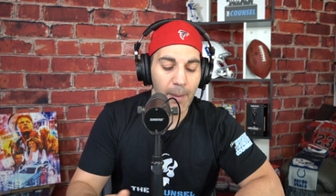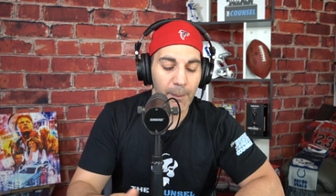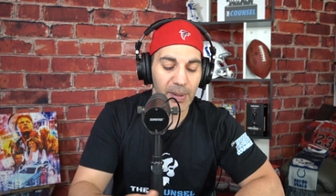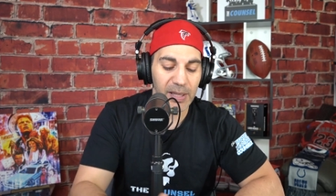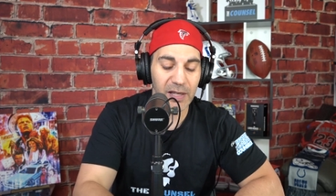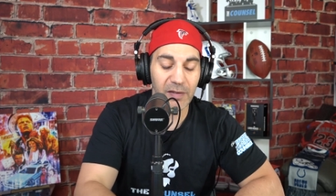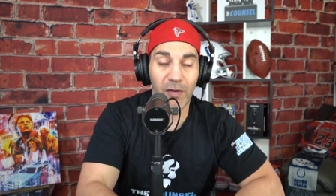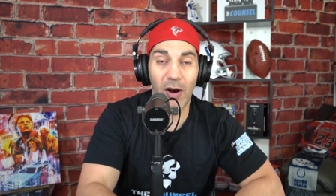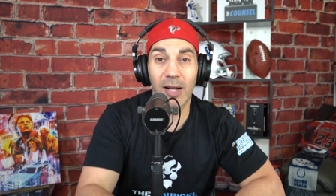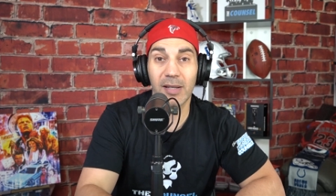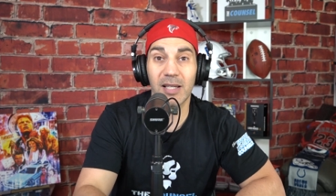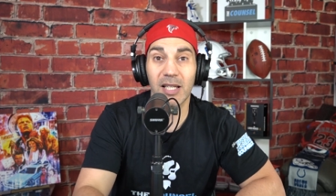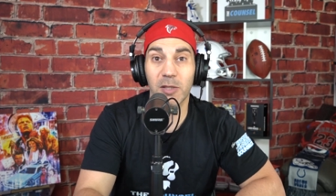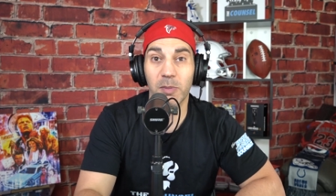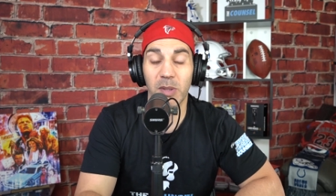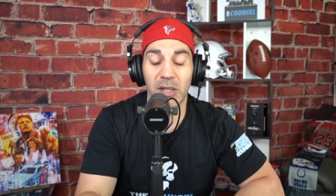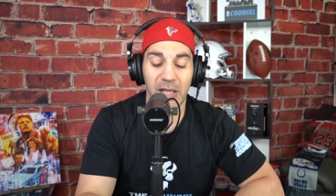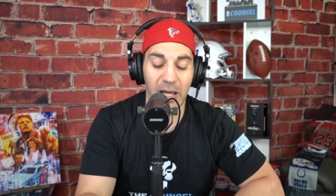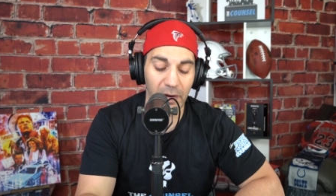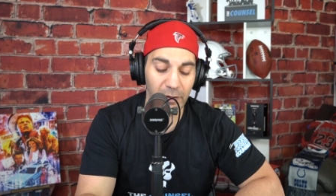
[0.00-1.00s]
But DeVonta
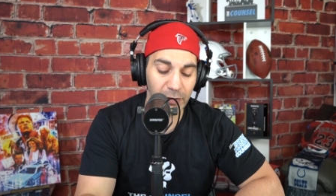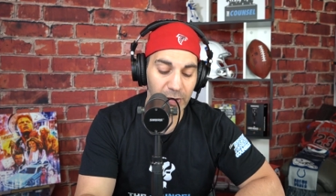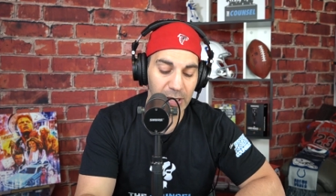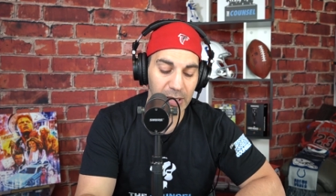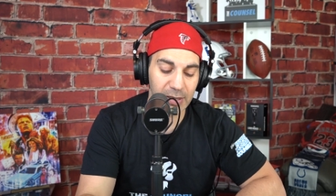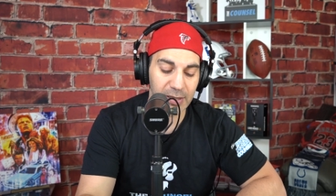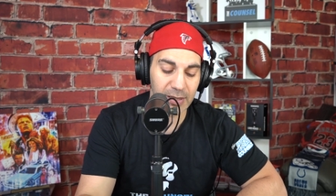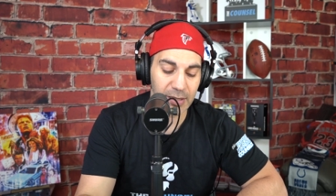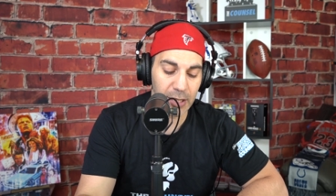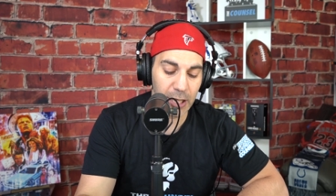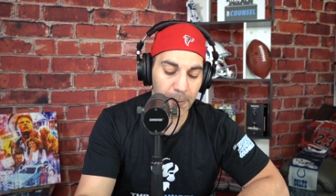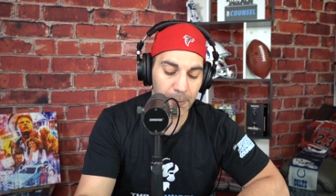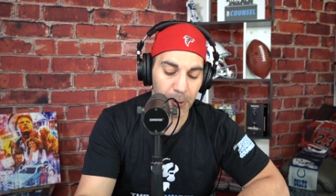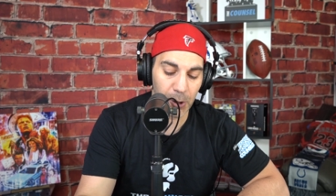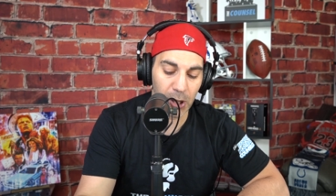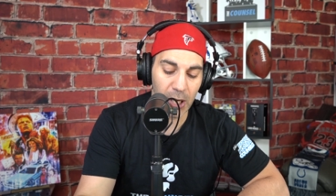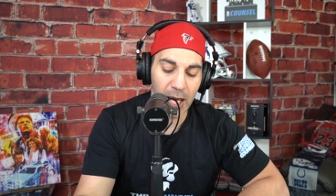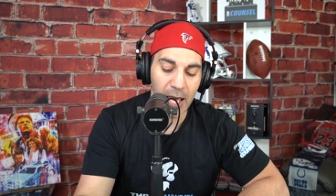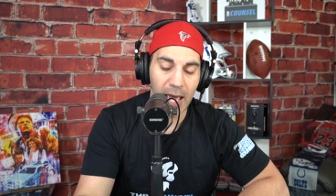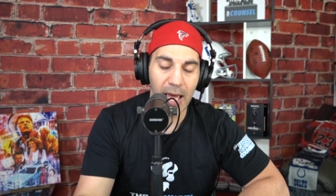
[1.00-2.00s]
Smith, definitely a
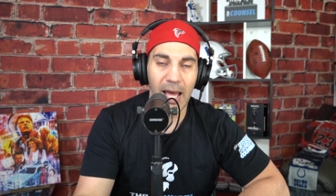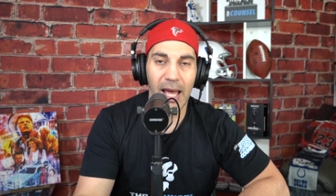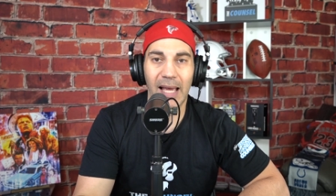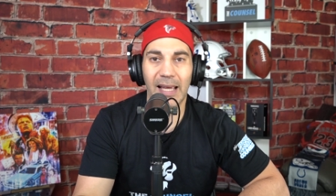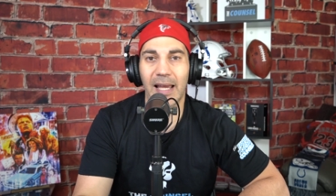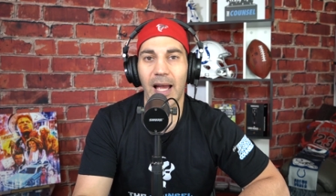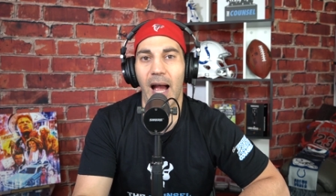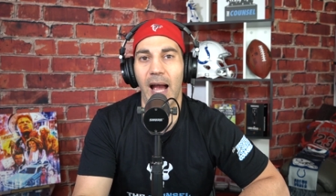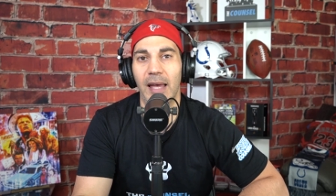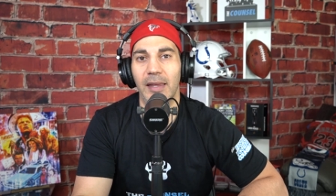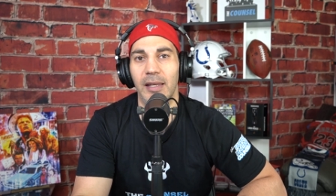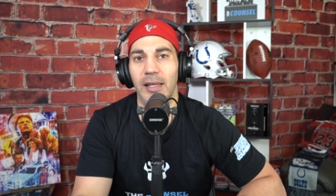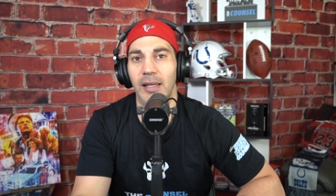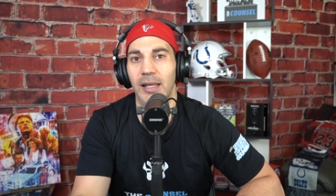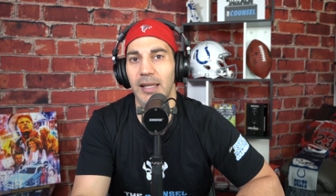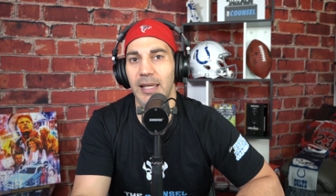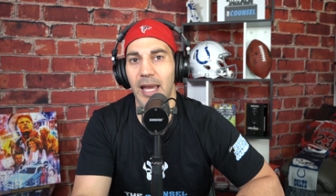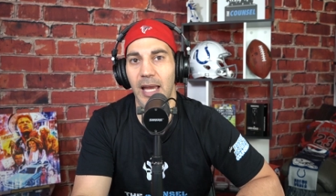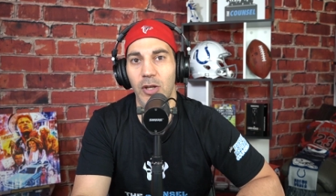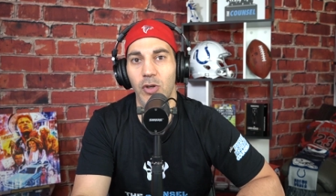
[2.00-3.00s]
sleeper, a guy
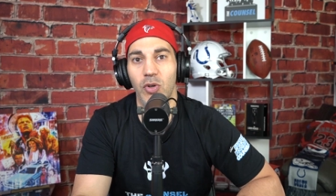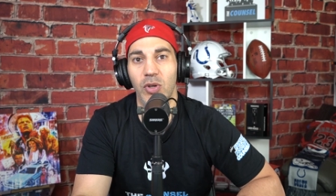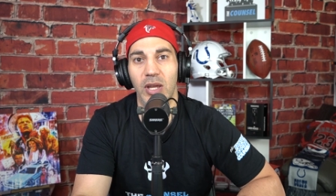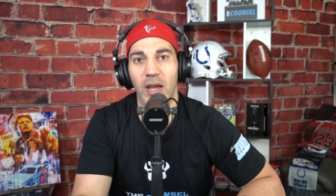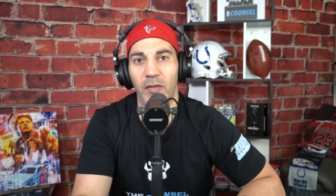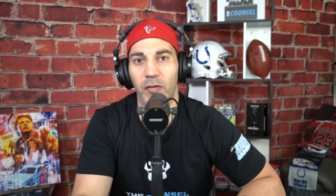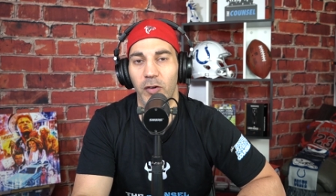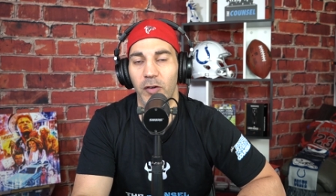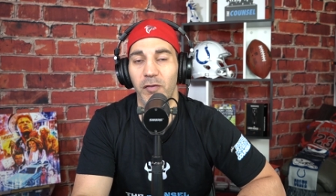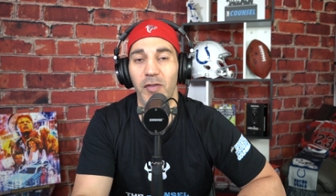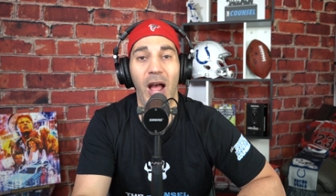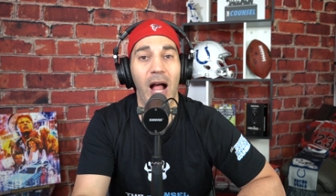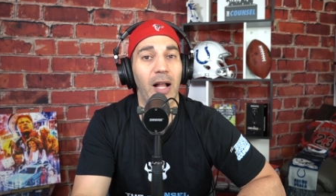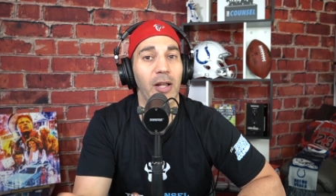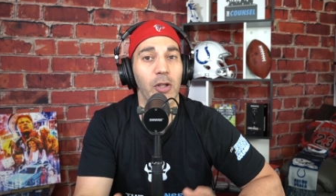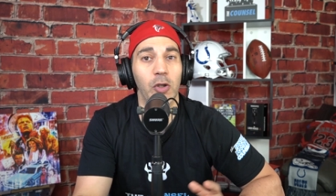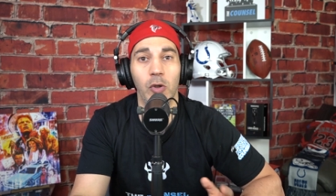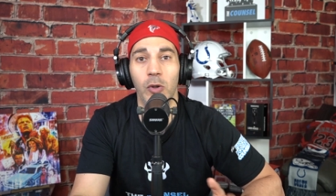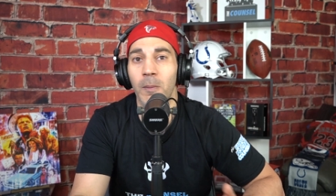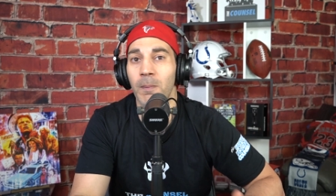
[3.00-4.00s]
that, again, you can get for
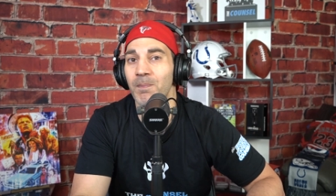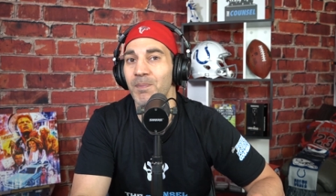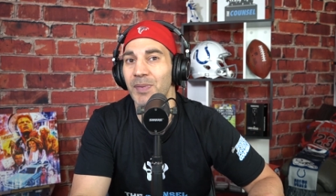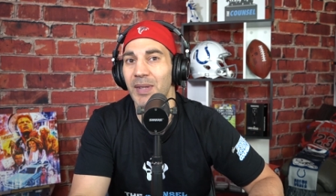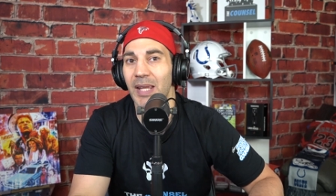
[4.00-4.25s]
value,